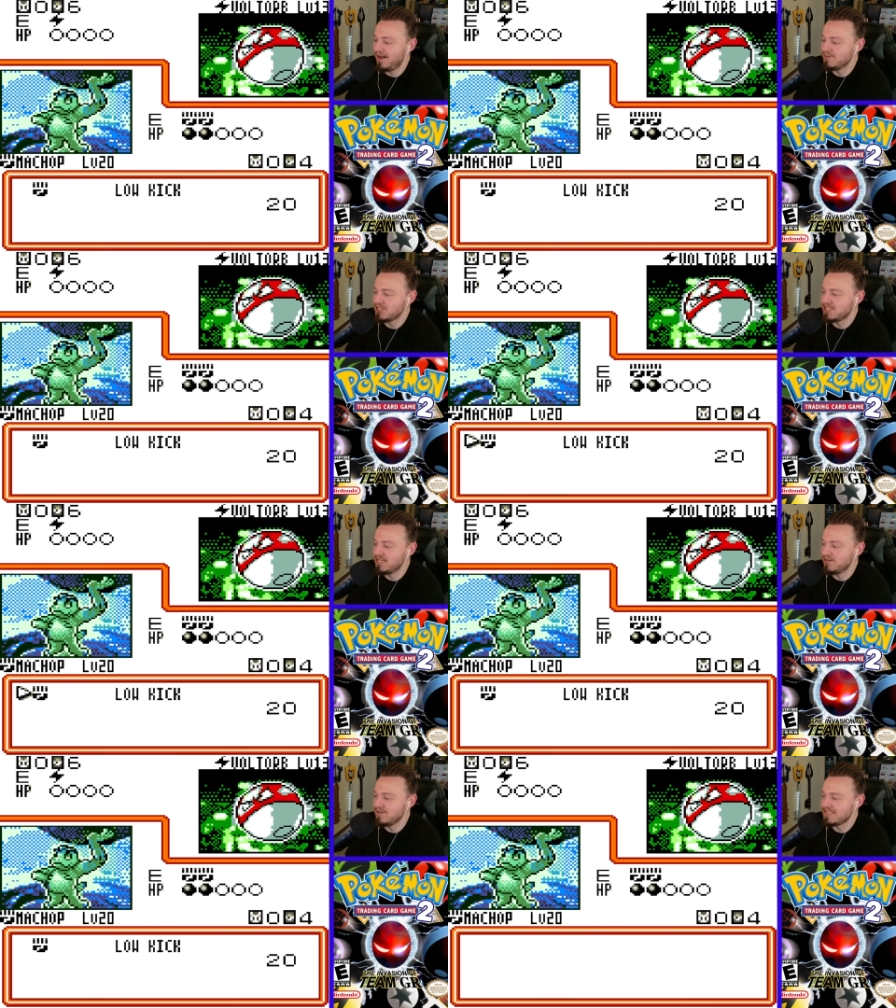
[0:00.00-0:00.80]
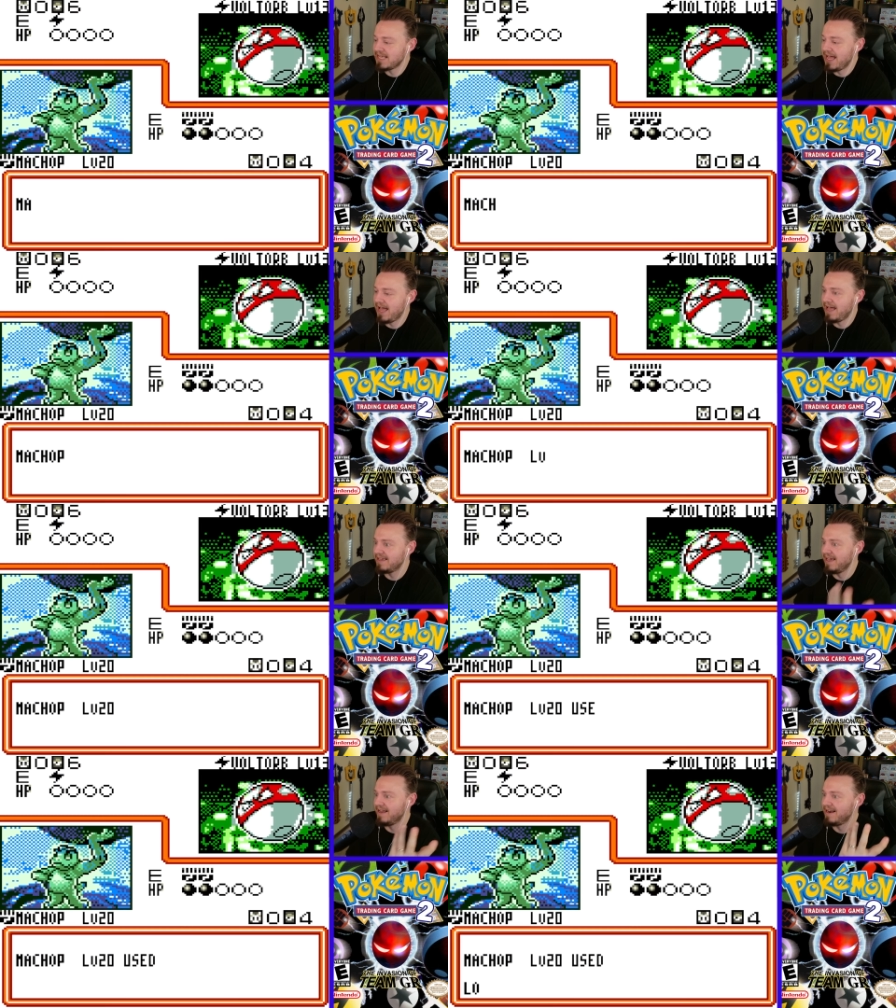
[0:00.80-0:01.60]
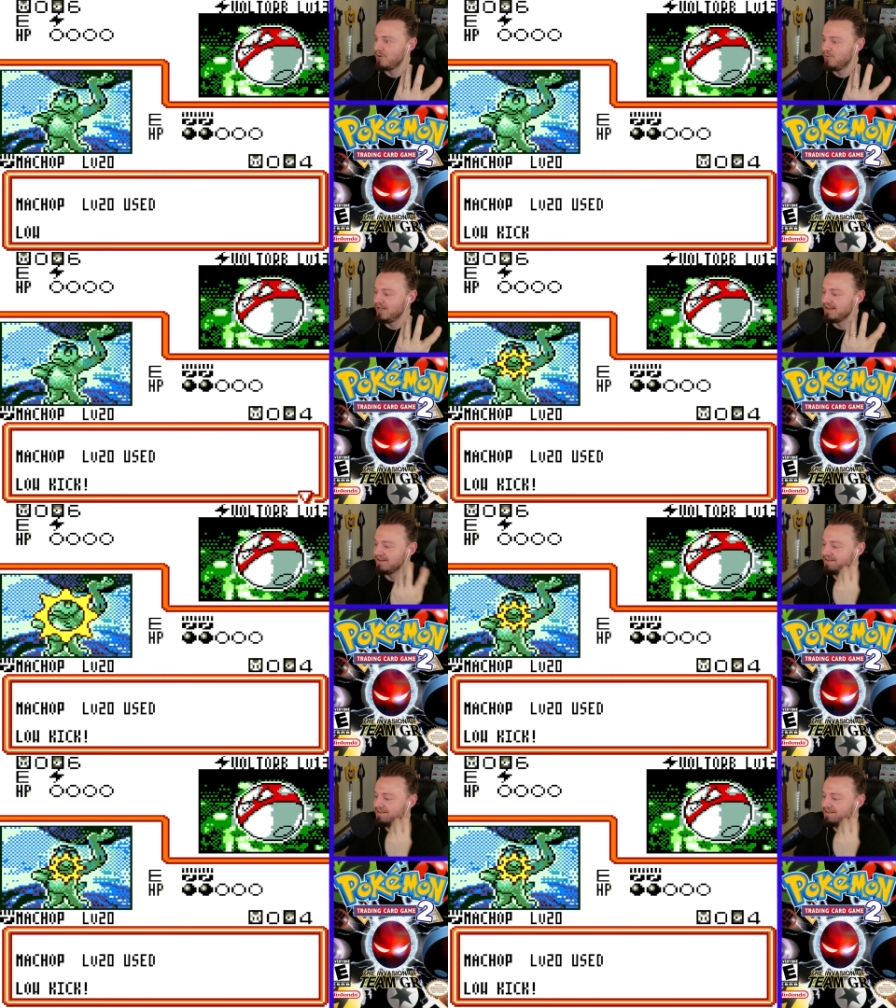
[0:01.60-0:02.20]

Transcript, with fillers: just going to attack, and I win.